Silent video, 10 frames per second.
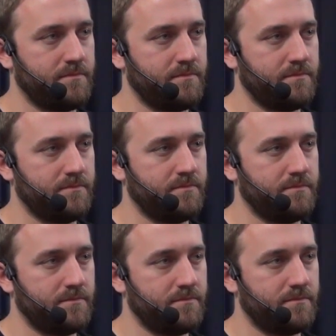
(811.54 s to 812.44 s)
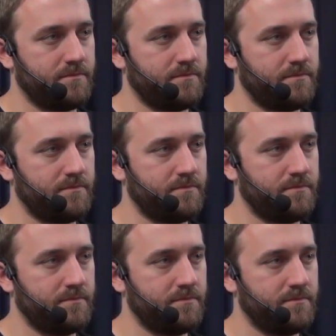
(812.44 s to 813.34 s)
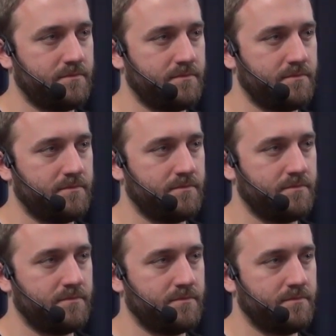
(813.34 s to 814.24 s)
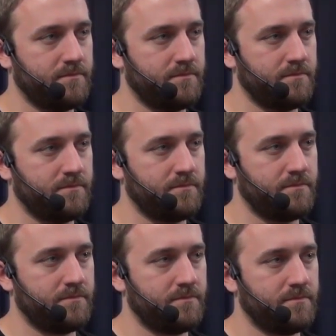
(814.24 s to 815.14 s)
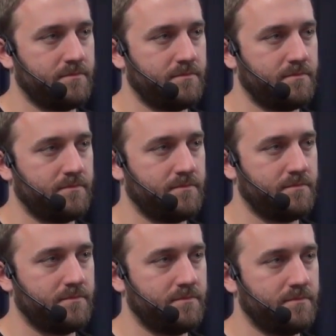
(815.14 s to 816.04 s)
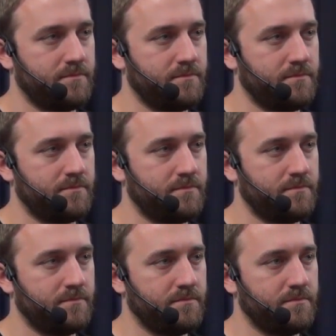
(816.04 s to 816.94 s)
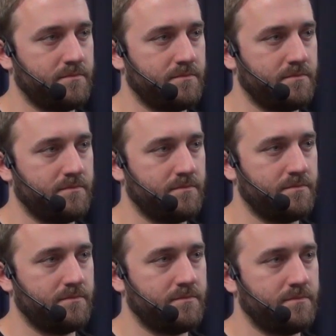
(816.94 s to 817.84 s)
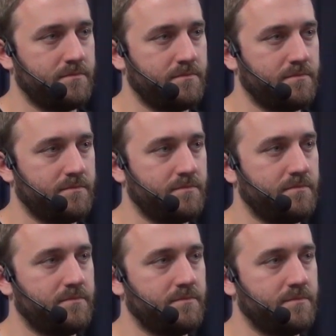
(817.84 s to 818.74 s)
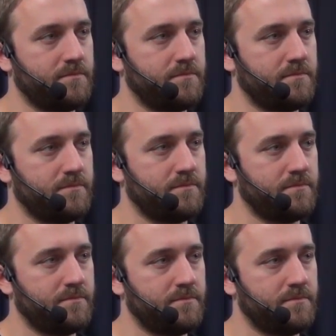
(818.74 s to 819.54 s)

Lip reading: (not speaking)